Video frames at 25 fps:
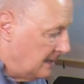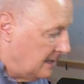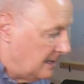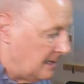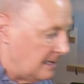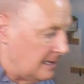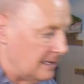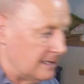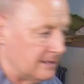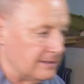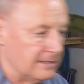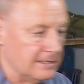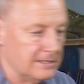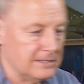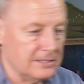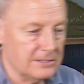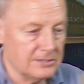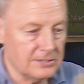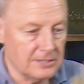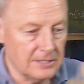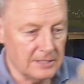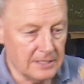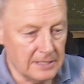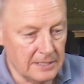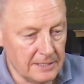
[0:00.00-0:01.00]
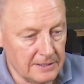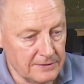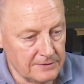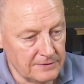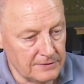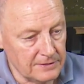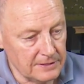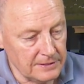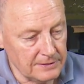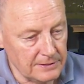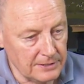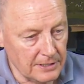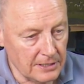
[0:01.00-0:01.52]
and this is the,
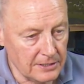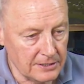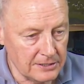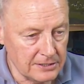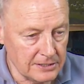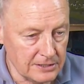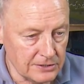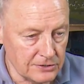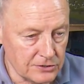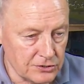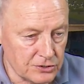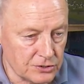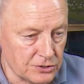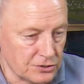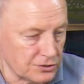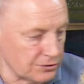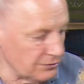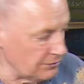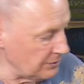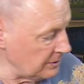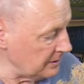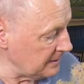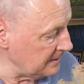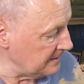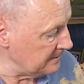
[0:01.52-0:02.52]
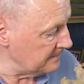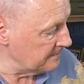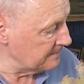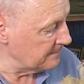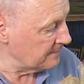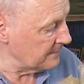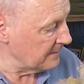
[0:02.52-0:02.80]
the nine inch tree